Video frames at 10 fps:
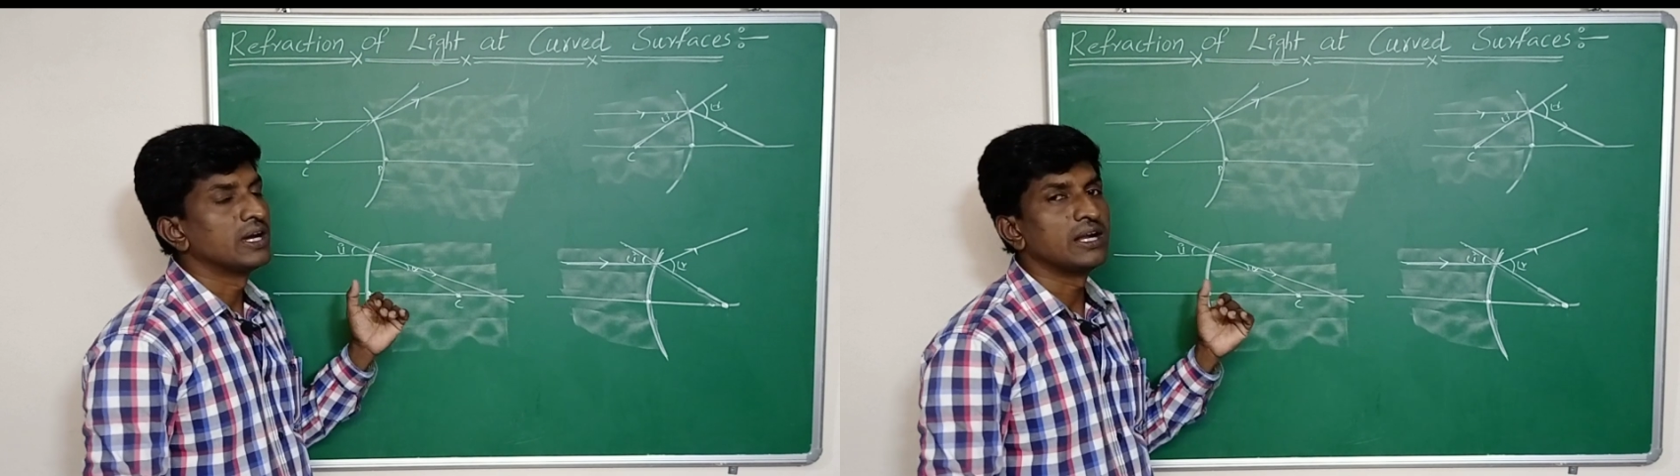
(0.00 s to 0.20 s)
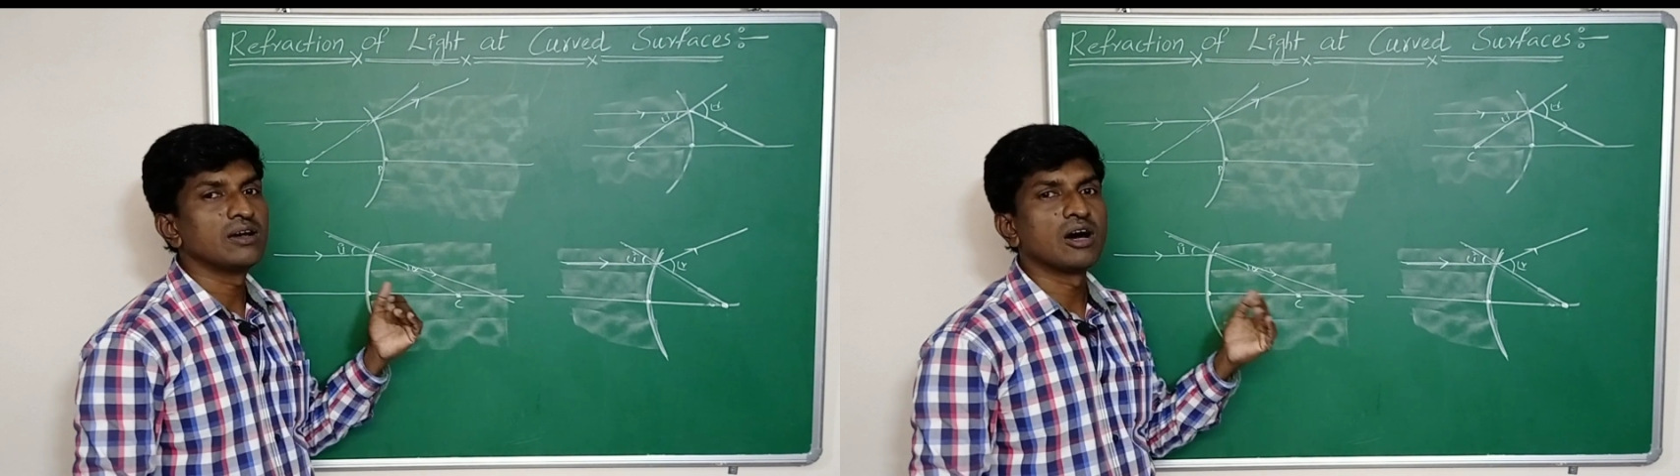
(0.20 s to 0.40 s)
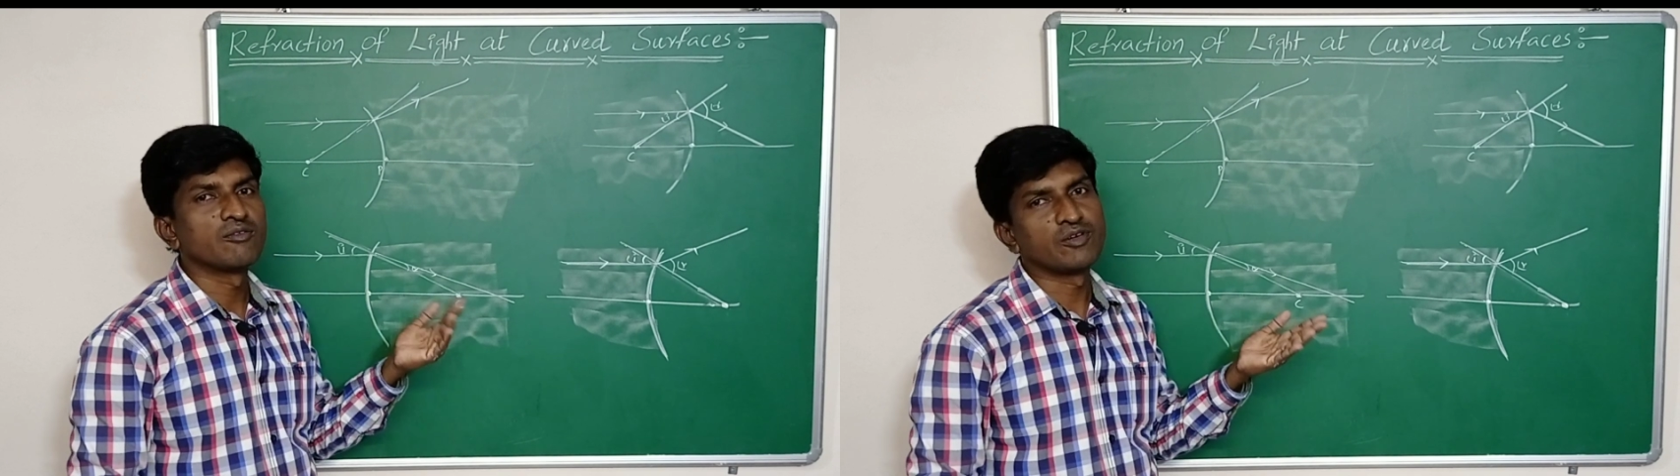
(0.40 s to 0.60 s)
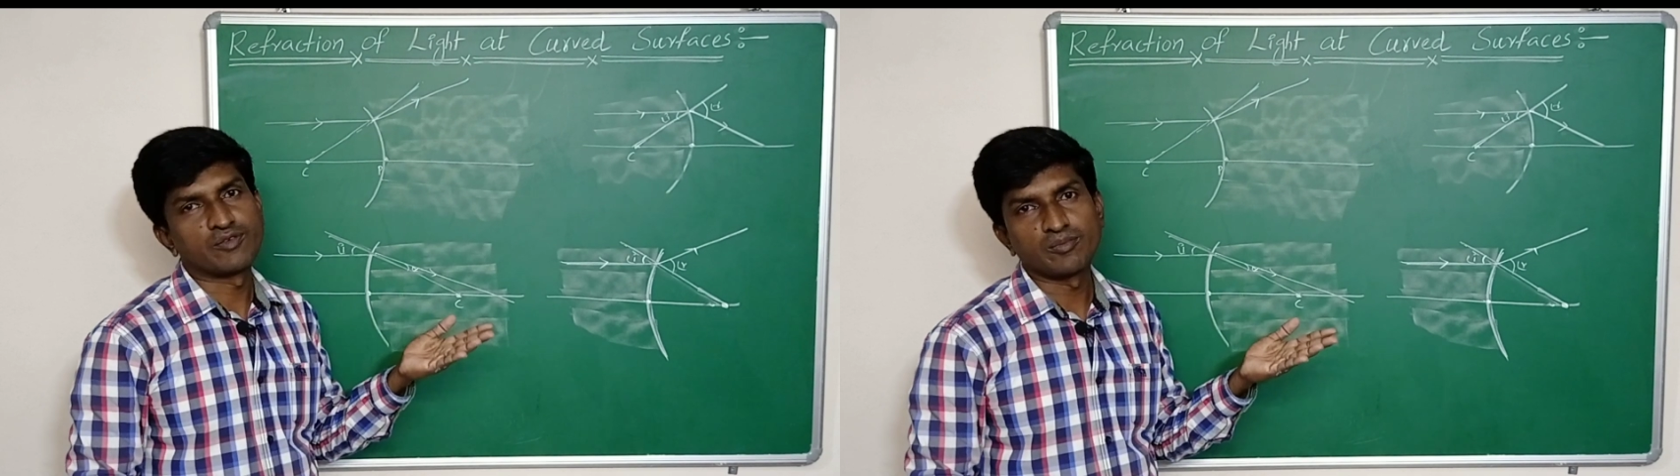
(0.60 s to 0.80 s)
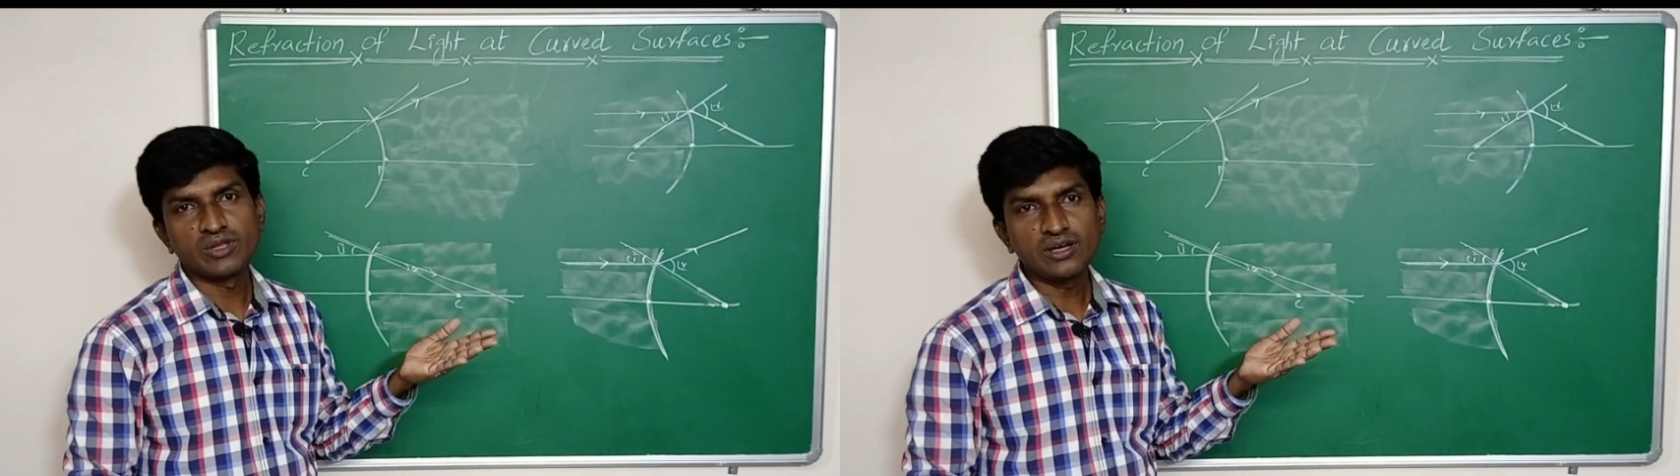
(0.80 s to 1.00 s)
and away
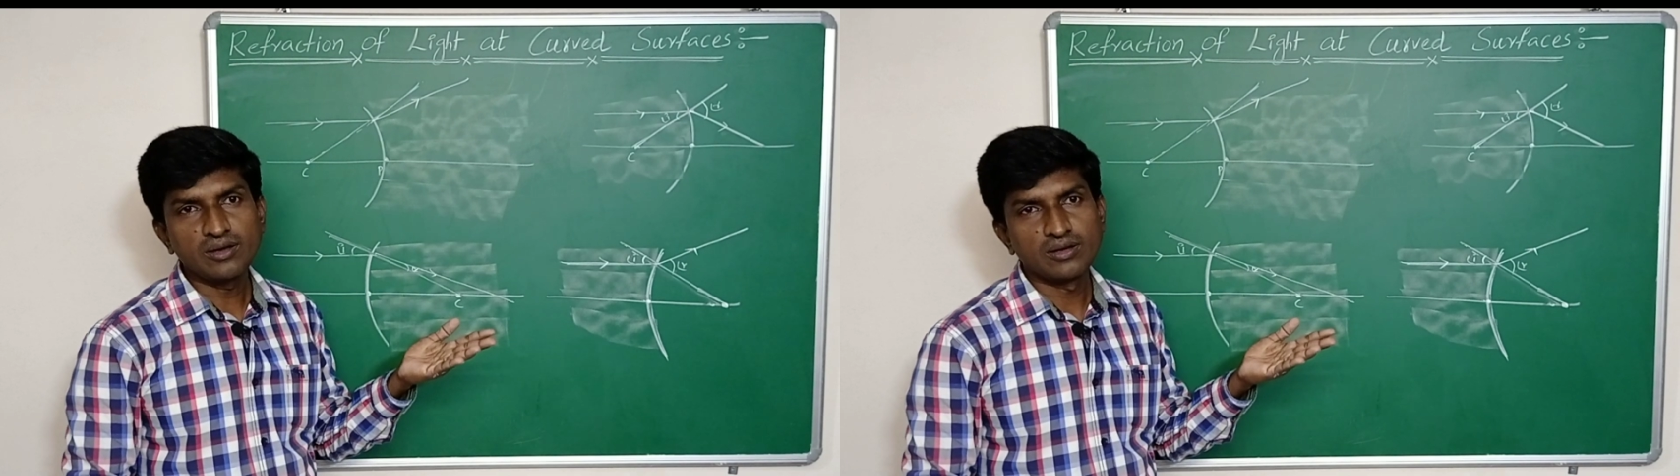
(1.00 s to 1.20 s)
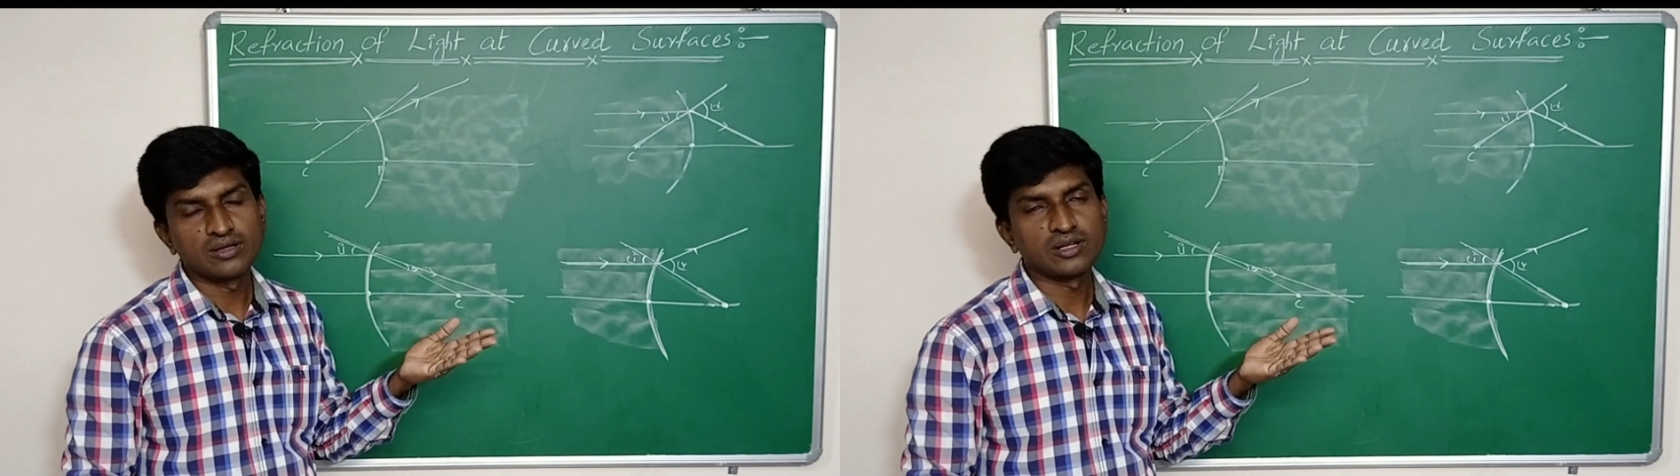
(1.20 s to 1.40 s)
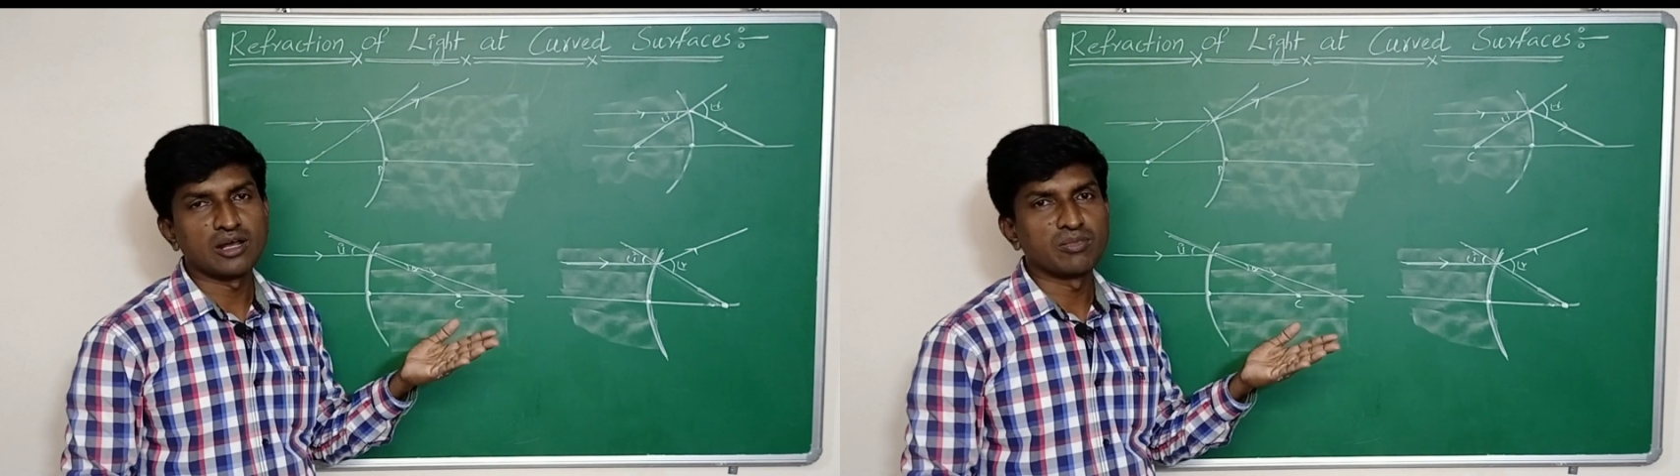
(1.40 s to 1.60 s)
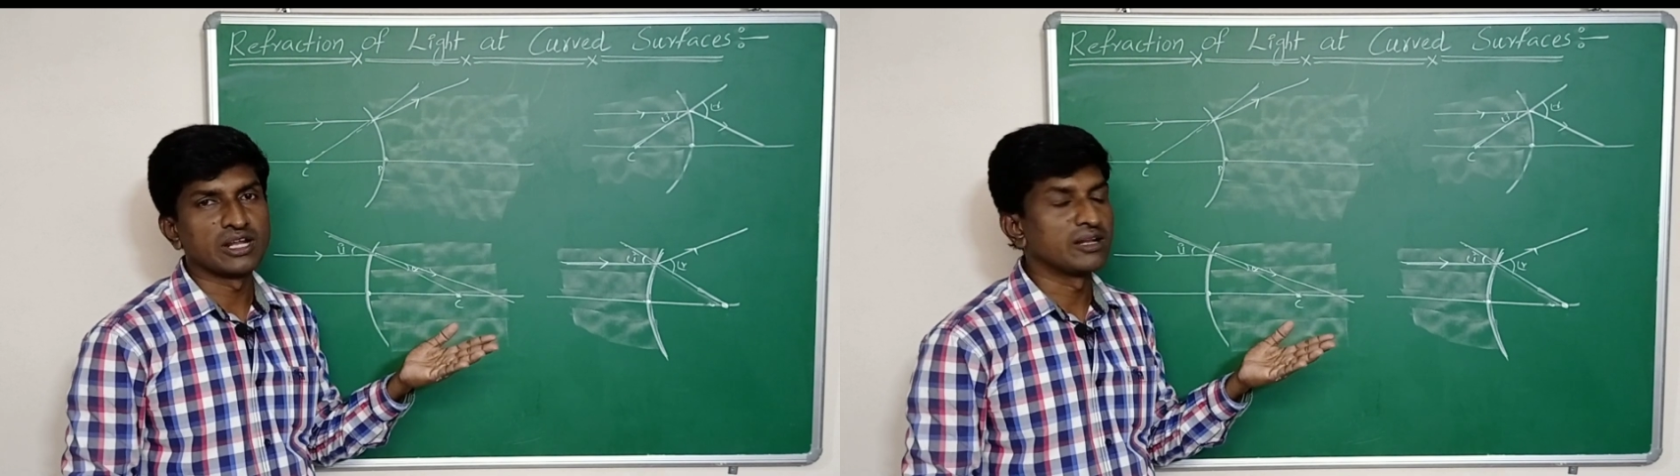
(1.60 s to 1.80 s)
from the normal